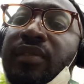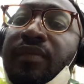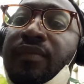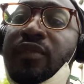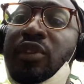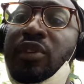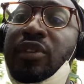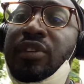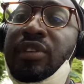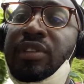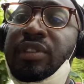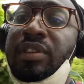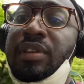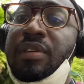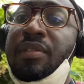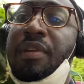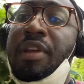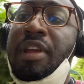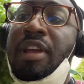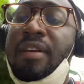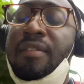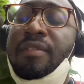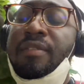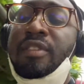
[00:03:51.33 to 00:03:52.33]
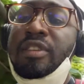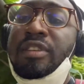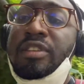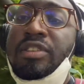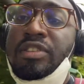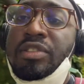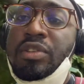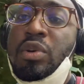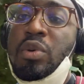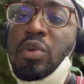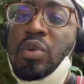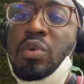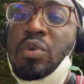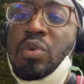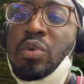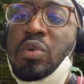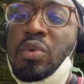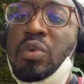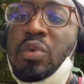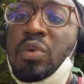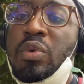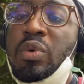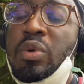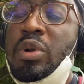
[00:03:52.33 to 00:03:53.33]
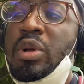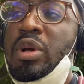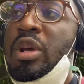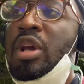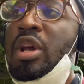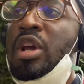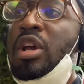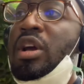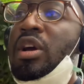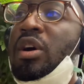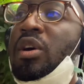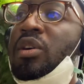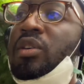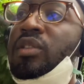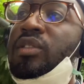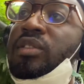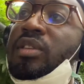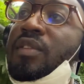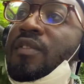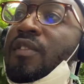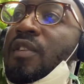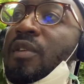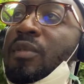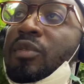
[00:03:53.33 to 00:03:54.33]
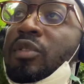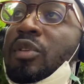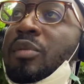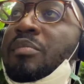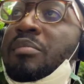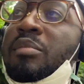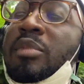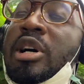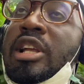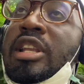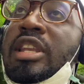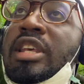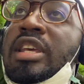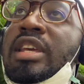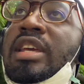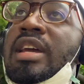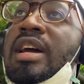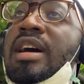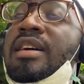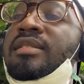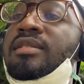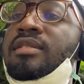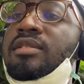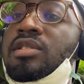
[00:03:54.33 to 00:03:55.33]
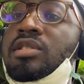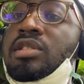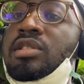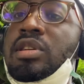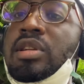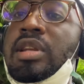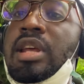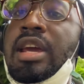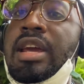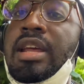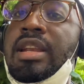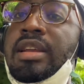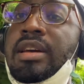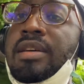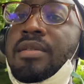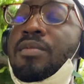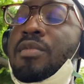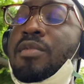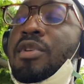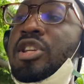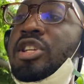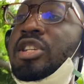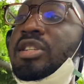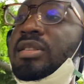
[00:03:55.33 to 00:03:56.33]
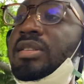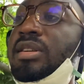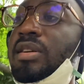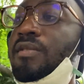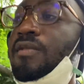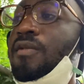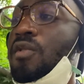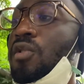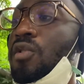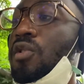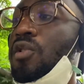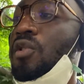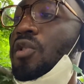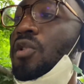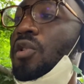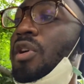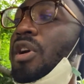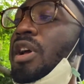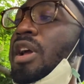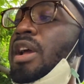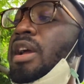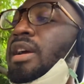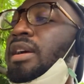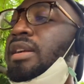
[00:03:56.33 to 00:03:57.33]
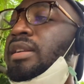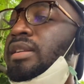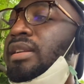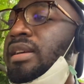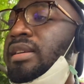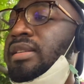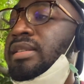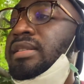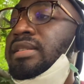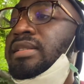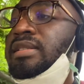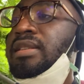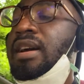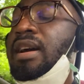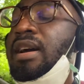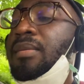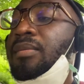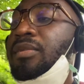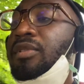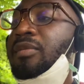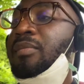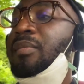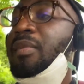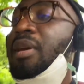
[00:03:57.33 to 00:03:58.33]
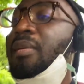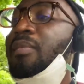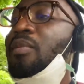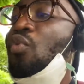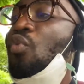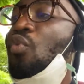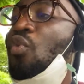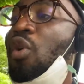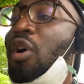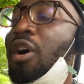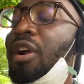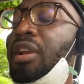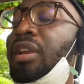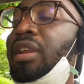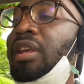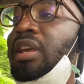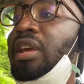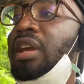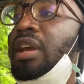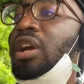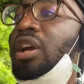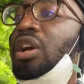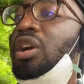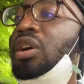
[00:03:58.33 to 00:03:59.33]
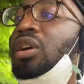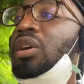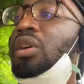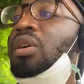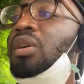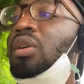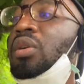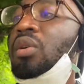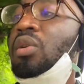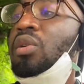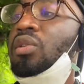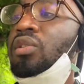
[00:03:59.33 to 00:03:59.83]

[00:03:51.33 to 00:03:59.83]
volunteering after school or save up some money as a student and register for these exams, maybe 1 year or